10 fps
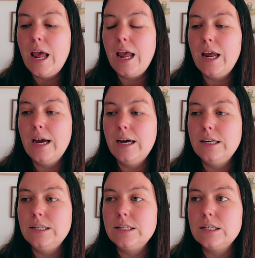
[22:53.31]

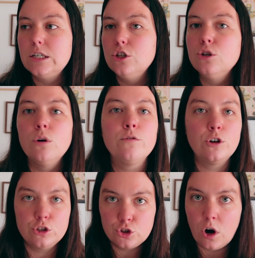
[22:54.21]
and do a
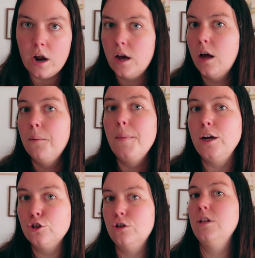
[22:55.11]
first try on,
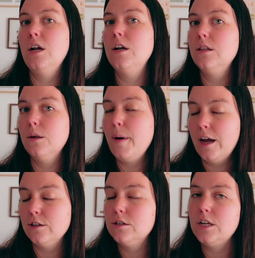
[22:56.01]
make sure that the
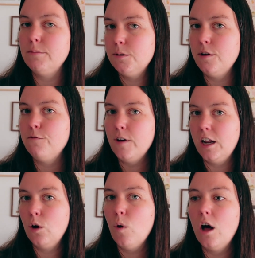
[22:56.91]
pants seem to be
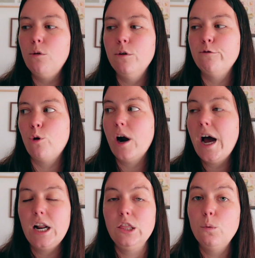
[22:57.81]
fitting well before
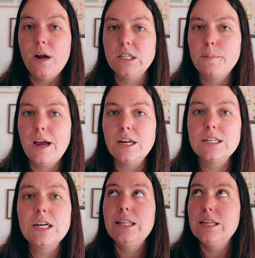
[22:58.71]
adding the
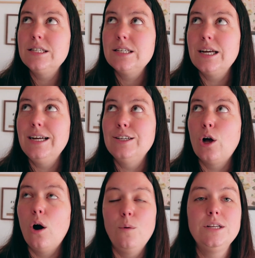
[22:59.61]
waistband. This is
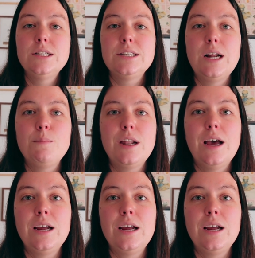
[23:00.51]
always the step that I